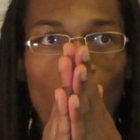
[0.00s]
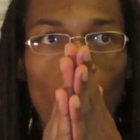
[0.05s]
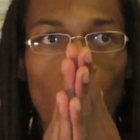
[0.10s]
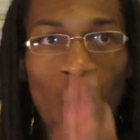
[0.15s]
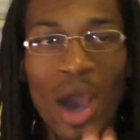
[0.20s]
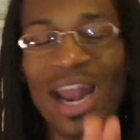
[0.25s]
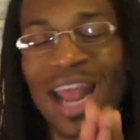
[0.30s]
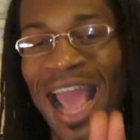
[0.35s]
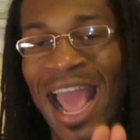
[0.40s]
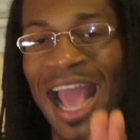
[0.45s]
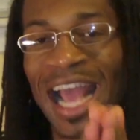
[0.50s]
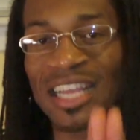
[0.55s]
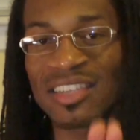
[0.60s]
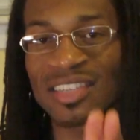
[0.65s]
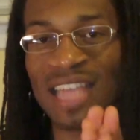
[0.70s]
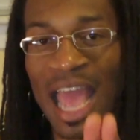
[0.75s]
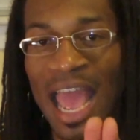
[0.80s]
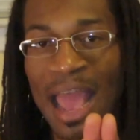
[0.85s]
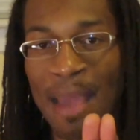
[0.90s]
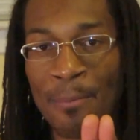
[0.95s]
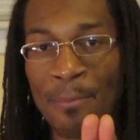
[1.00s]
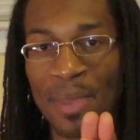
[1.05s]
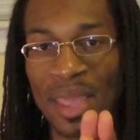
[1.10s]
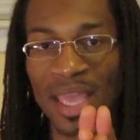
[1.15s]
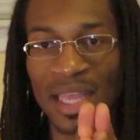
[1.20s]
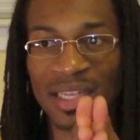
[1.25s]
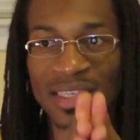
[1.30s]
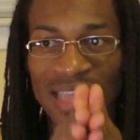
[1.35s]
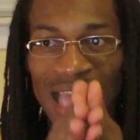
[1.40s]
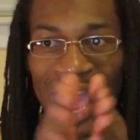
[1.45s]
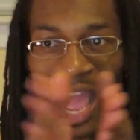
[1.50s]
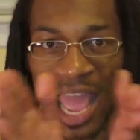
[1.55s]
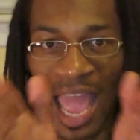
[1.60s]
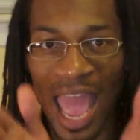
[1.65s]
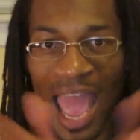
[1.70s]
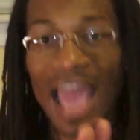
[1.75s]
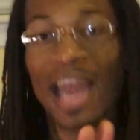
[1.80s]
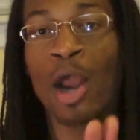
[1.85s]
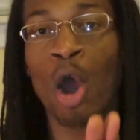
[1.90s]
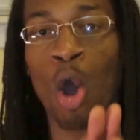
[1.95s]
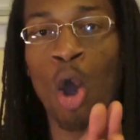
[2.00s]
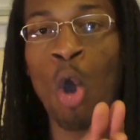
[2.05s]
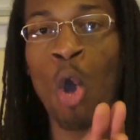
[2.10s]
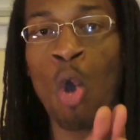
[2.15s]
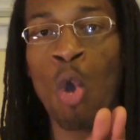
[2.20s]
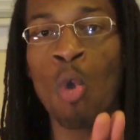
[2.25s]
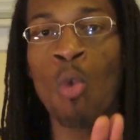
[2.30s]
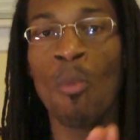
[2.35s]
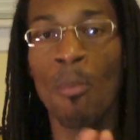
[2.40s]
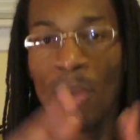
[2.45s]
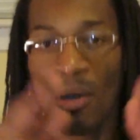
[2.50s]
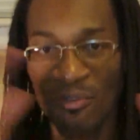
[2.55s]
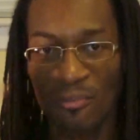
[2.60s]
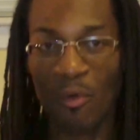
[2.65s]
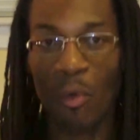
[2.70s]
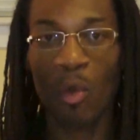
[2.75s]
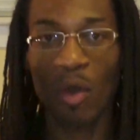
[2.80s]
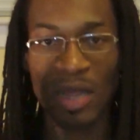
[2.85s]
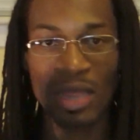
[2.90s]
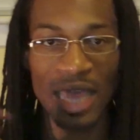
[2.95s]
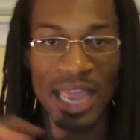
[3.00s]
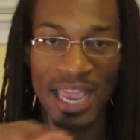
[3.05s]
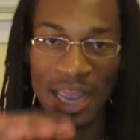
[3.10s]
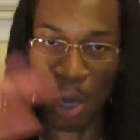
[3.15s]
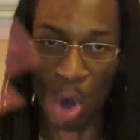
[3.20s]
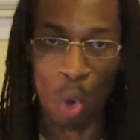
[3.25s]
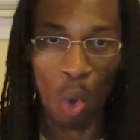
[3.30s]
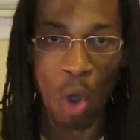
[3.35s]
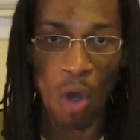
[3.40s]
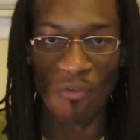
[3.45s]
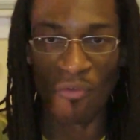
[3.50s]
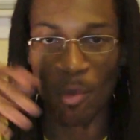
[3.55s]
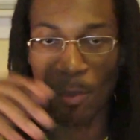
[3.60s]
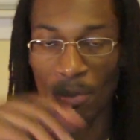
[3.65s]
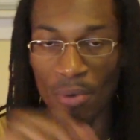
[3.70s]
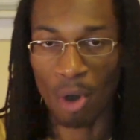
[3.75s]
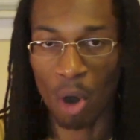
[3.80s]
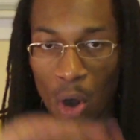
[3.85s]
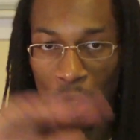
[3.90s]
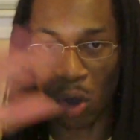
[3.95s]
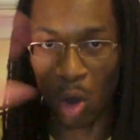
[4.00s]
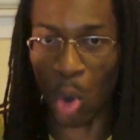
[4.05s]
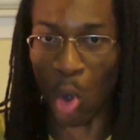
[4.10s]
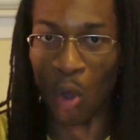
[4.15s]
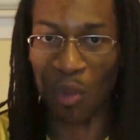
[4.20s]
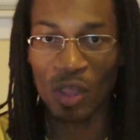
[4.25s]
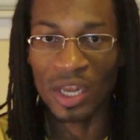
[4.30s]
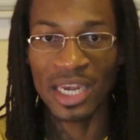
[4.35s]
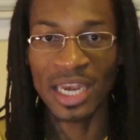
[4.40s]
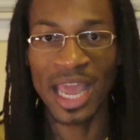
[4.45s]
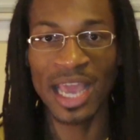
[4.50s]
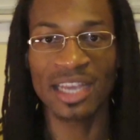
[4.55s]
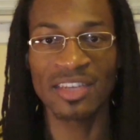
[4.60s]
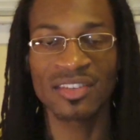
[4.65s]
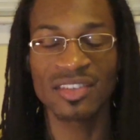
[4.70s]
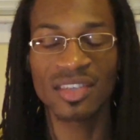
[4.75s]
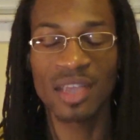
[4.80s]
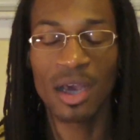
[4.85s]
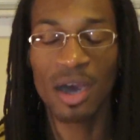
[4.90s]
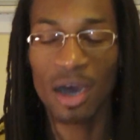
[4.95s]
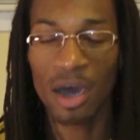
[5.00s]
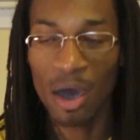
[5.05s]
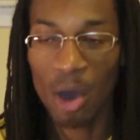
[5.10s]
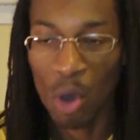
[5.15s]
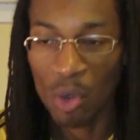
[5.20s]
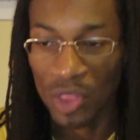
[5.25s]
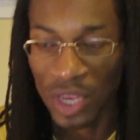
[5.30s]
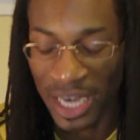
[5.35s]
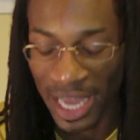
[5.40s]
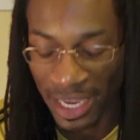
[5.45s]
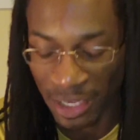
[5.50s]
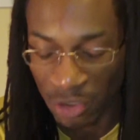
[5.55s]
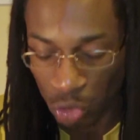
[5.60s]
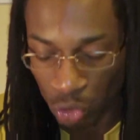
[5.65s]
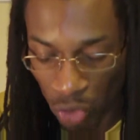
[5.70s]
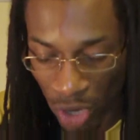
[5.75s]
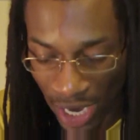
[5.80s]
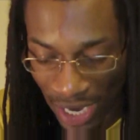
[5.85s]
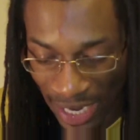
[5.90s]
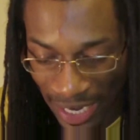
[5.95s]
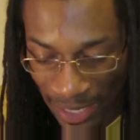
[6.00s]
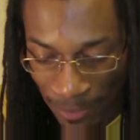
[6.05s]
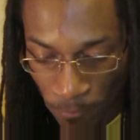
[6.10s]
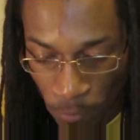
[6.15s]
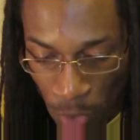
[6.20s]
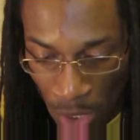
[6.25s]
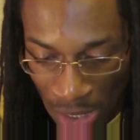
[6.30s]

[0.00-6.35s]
what has happened at home before they go off abroad on the next raid.